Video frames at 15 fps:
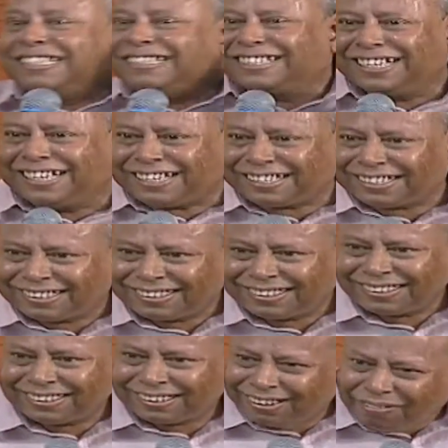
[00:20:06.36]
isn't it?
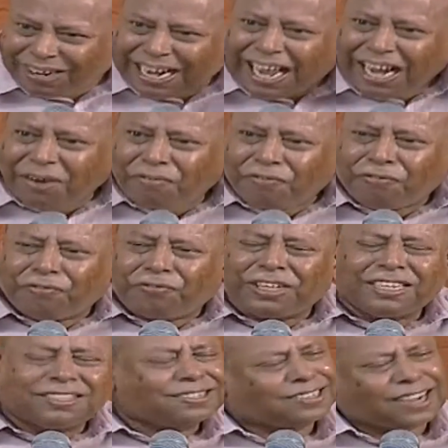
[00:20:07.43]
We like
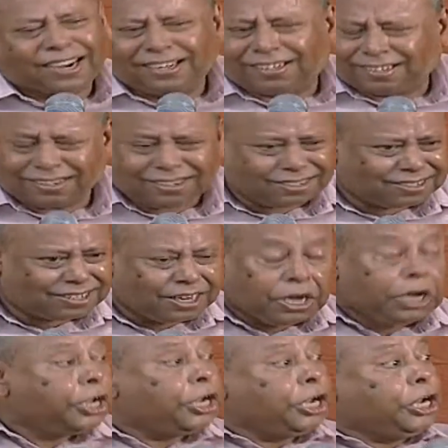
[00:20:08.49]
these titles.
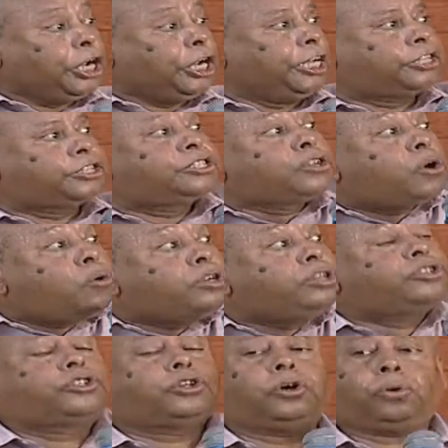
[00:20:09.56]
He is so and
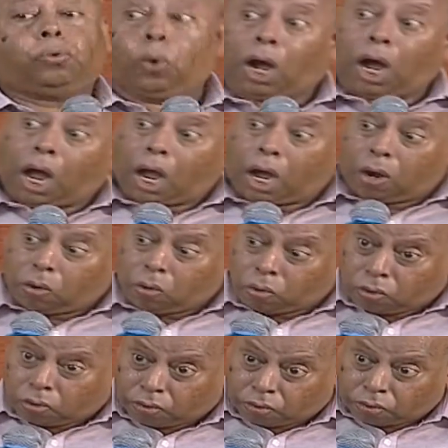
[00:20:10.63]
so. Wow.
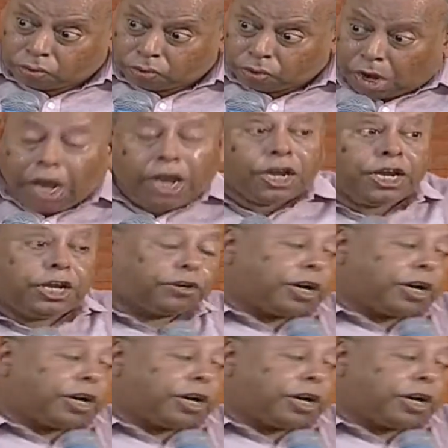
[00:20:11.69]
He